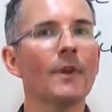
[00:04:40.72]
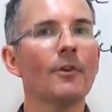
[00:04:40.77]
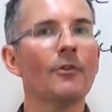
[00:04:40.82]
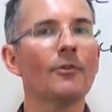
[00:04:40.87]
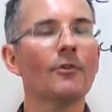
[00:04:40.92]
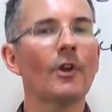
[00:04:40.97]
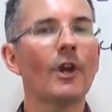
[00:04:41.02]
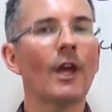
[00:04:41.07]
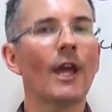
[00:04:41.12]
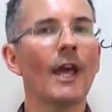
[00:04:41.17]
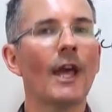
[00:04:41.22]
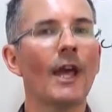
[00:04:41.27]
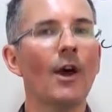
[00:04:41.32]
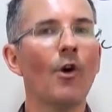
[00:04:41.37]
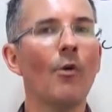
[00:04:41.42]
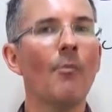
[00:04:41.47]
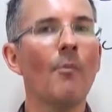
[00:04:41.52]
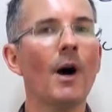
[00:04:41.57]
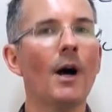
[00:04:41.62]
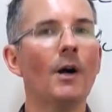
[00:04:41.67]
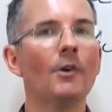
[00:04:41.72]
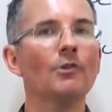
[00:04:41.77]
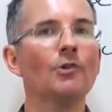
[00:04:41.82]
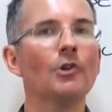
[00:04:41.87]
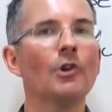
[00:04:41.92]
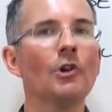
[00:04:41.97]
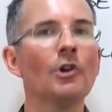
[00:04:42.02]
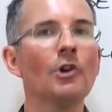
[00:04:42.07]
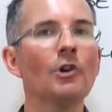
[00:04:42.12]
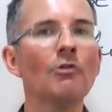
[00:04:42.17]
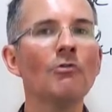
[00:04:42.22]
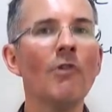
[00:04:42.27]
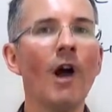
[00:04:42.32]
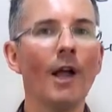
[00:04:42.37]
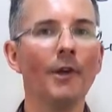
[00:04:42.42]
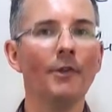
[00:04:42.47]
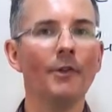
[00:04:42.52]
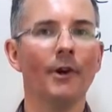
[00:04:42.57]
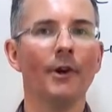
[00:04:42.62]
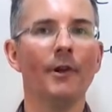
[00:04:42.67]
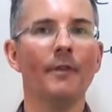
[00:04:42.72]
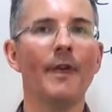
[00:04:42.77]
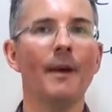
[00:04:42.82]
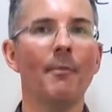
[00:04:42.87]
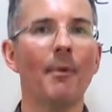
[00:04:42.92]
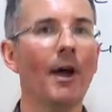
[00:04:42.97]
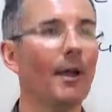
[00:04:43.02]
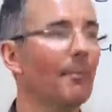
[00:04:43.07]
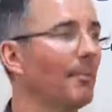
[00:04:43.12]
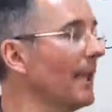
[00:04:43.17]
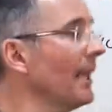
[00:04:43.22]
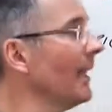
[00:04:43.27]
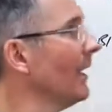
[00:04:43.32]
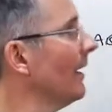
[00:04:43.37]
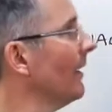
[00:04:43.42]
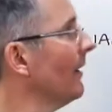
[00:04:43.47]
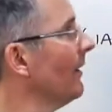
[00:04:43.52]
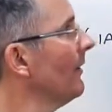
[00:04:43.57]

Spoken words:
as to how much crud there might be